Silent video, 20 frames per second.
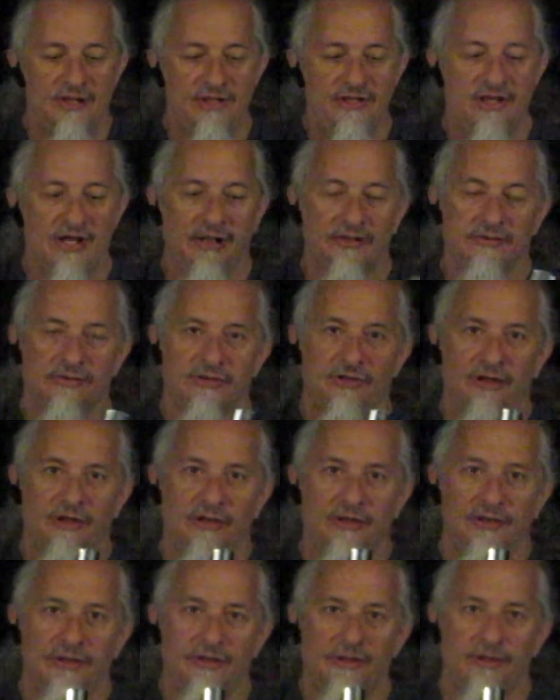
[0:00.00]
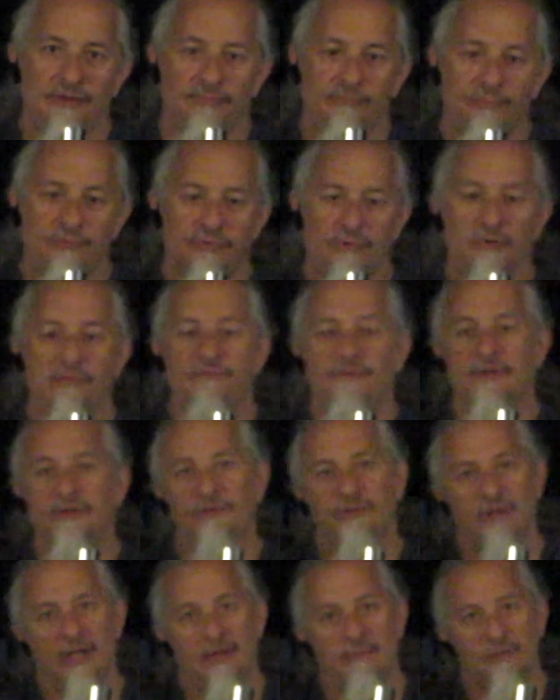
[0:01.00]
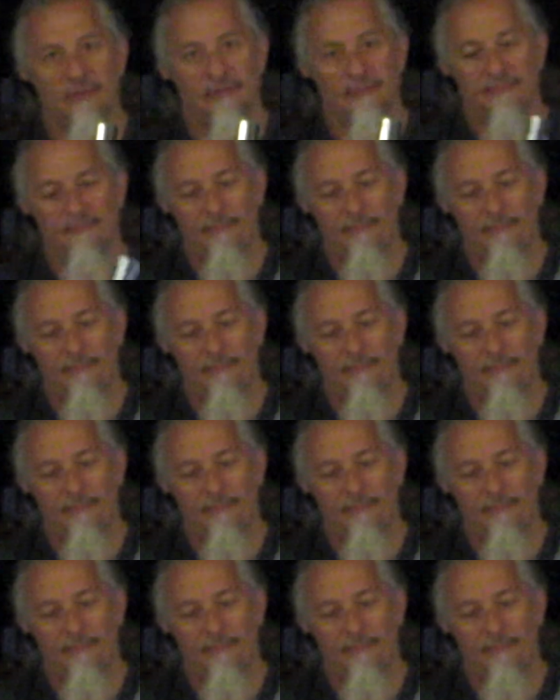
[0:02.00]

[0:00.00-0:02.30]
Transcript: Delta Proffie Saber.